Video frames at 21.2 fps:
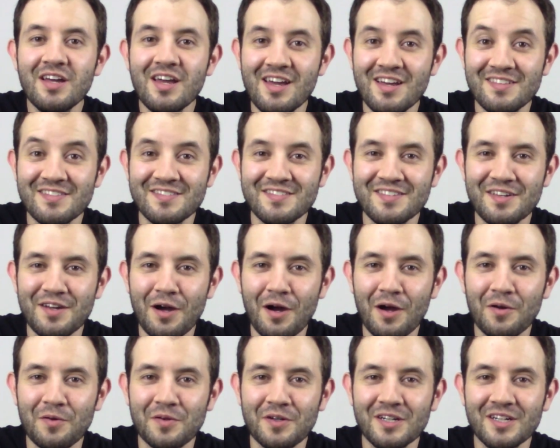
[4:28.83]
and stay
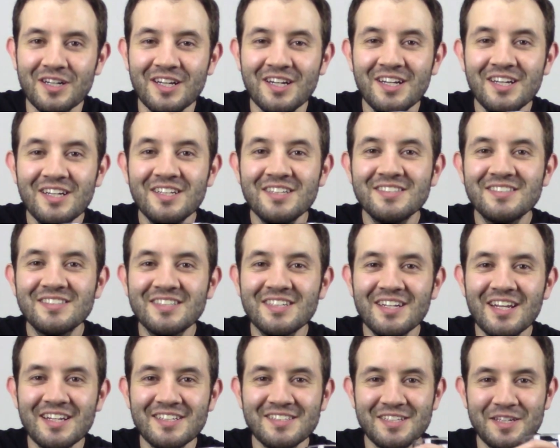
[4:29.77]
awkward. See
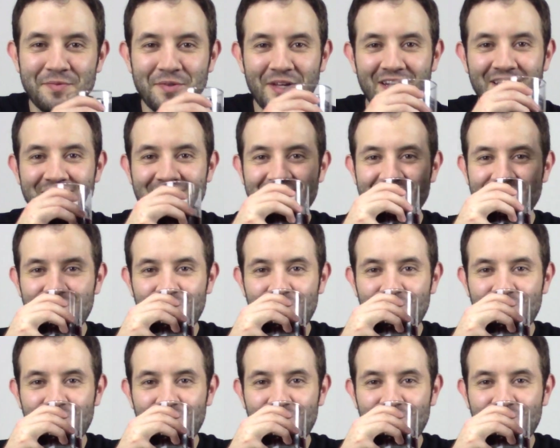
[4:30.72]
you next time guys.